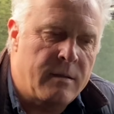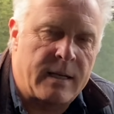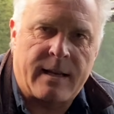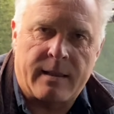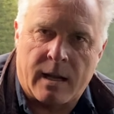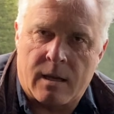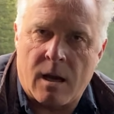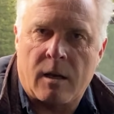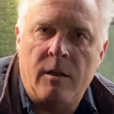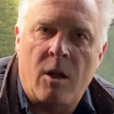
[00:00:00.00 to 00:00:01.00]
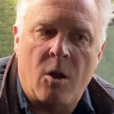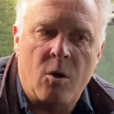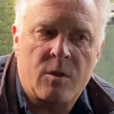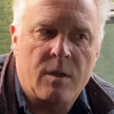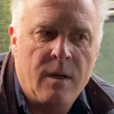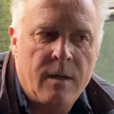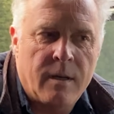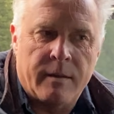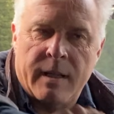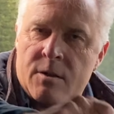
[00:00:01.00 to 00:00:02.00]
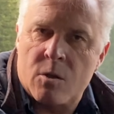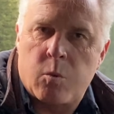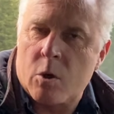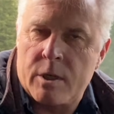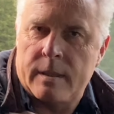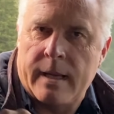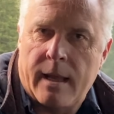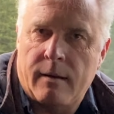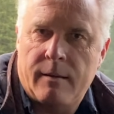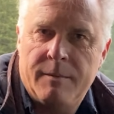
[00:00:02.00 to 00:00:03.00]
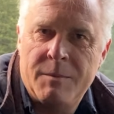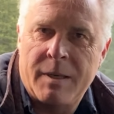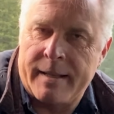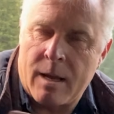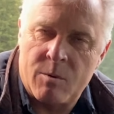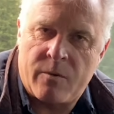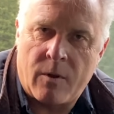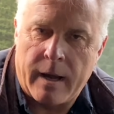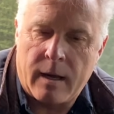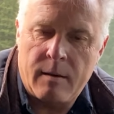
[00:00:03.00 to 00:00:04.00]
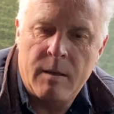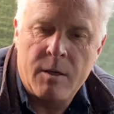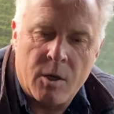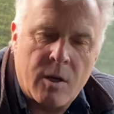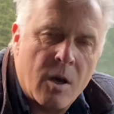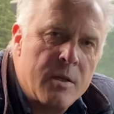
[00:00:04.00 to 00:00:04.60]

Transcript: they take their garden hose and they just wash it down, and that was fine. You can't